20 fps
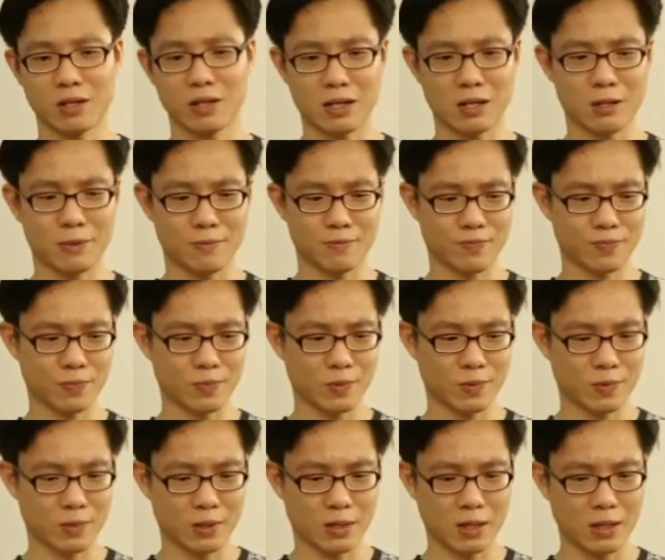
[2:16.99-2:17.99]

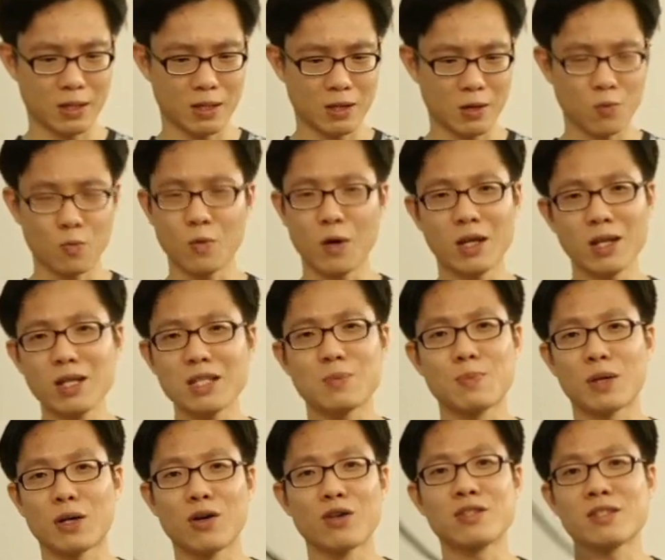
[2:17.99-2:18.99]
Whether it's
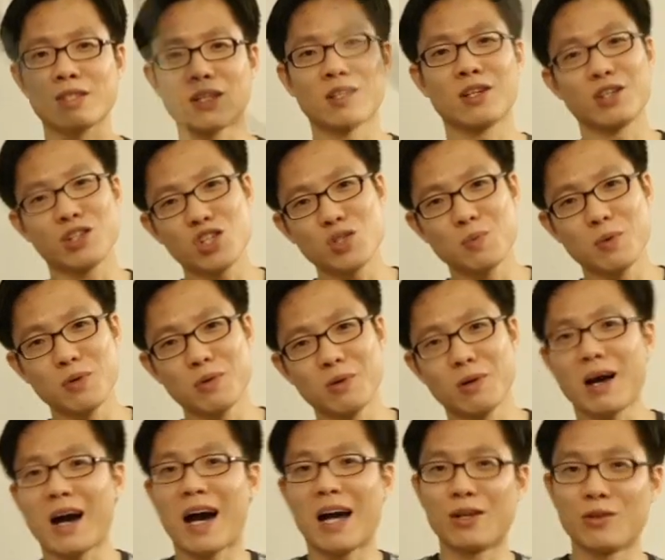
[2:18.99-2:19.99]
because it's a Turkish
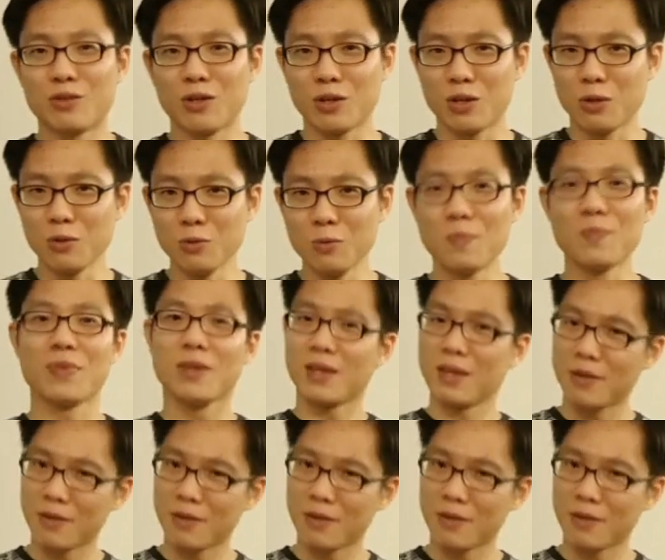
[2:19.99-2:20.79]
bow, I do not know.